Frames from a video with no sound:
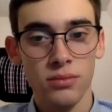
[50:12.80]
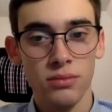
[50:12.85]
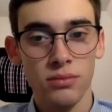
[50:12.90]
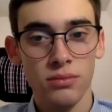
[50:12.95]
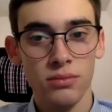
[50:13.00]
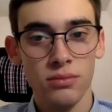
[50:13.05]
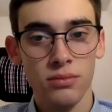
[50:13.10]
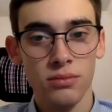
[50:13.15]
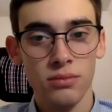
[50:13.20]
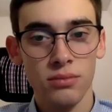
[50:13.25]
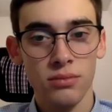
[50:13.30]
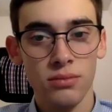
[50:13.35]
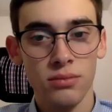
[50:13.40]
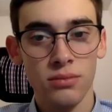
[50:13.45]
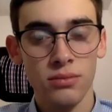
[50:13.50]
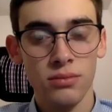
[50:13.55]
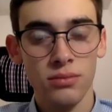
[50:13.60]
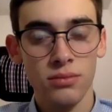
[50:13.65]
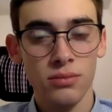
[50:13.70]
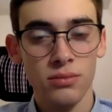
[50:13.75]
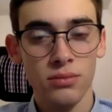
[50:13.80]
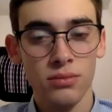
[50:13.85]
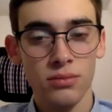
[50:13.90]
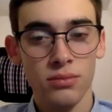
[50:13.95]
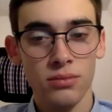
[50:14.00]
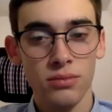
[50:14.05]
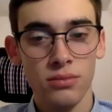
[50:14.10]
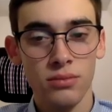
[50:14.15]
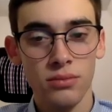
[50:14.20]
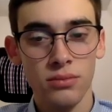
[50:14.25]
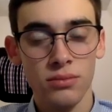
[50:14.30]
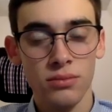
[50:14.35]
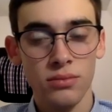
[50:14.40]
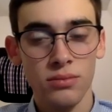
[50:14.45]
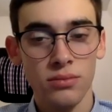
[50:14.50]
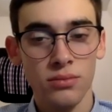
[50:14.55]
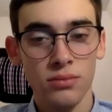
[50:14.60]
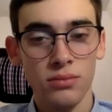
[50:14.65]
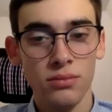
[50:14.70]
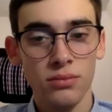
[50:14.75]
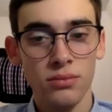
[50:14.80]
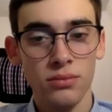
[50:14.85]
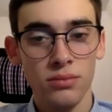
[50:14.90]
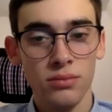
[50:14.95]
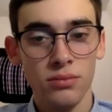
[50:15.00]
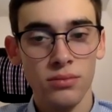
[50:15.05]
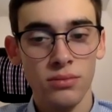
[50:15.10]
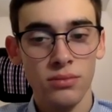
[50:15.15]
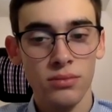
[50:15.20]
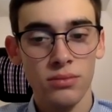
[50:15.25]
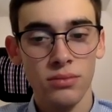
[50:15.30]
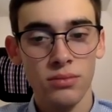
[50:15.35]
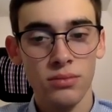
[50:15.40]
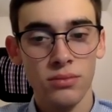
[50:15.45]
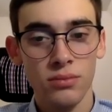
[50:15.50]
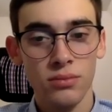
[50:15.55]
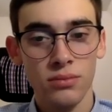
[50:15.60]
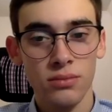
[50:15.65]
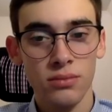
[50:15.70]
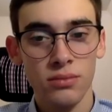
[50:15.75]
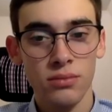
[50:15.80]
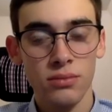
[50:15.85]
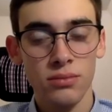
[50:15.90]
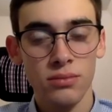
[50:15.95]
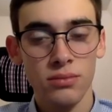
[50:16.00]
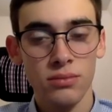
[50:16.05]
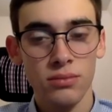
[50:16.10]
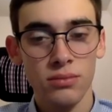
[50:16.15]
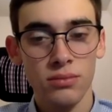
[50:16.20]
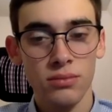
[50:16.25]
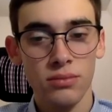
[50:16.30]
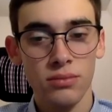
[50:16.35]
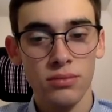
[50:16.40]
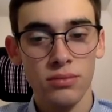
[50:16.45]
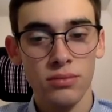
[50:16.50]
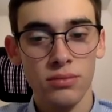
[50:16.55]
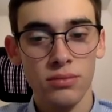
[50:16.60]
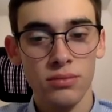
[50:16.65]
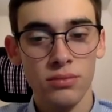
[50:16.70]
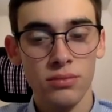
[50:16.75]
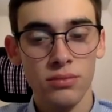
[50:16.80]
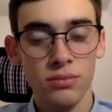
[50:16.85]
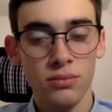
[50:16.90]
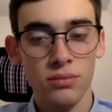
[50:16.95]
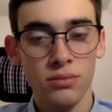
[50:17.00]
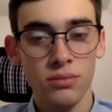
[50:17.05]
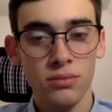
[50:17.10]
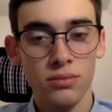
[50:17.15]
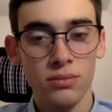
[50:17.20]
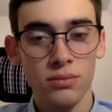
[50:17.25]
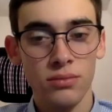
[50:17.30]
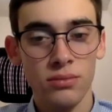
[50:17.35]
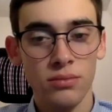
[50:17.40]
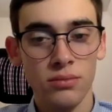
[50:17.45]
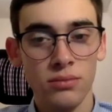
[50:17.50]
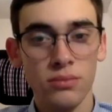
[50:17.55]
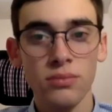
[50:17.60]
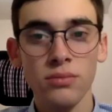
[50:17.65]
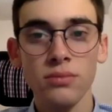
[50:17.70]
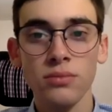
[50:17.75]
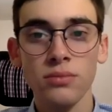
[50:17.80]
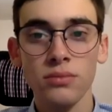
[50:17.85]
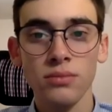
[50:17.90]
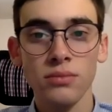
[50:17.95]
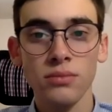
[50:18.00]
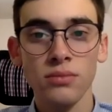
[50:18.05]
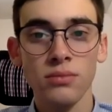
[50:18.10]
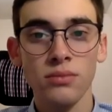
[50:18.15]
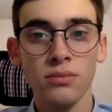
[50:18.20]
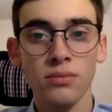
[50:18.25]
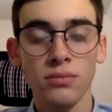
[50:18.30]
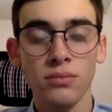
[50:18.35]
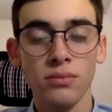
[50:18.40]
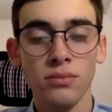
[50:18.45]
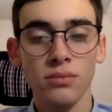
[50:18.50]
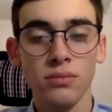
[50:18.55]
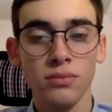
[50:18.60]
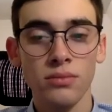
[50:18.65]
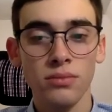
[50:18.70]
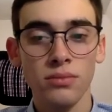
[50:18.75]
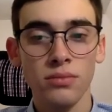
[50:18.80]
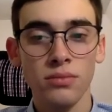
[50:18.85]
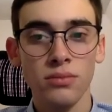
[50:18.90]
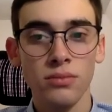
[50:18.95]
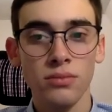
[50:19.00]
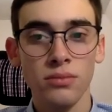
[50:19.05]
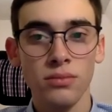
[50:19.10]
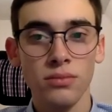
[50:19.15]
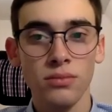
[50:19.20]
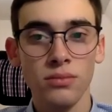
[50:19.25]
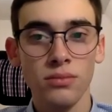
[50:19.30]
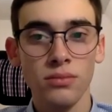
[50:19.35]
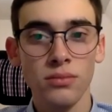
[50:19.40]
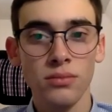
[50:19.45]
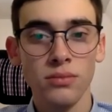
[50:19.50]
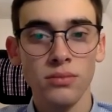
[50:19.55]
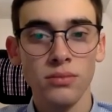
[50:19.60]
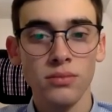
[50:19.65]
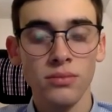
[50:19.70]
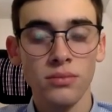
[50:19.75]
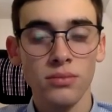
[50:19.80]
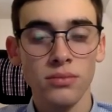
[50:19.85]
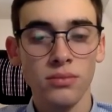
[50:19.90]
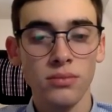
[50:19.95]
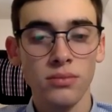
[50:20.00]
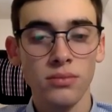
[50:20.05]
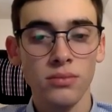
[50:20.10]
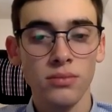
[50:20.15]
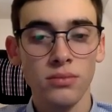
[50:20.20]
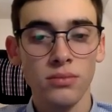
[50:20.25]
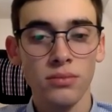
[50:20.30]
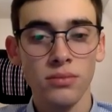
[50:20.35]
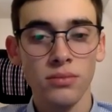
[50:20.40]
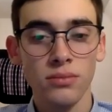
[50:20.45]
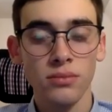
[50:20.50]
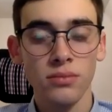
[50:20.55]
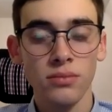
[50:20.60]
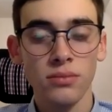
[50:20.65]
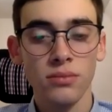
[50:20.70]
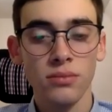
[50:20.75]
(silent)